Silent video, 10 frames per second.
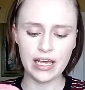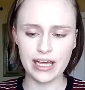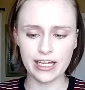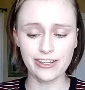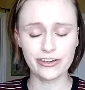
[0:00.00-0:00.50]

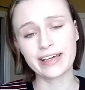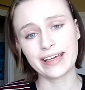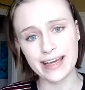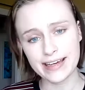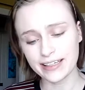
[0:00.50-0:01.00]
and looking
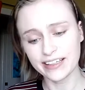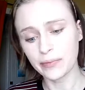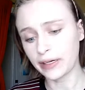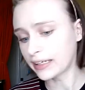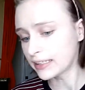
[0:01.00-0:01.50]
cakey,
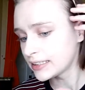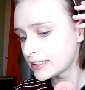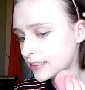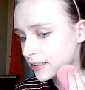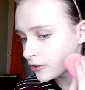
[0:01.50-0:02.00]

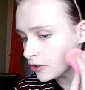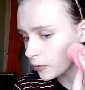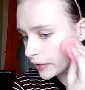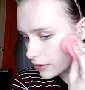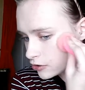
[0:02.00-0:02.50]
because no
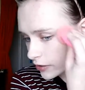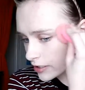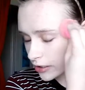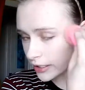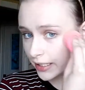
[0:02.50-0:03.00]
one
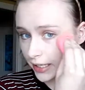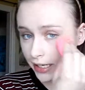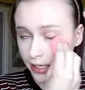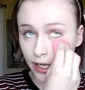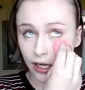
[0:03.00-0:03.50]
enjoys looking
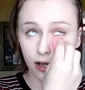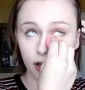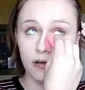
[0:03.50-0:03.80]
cakey.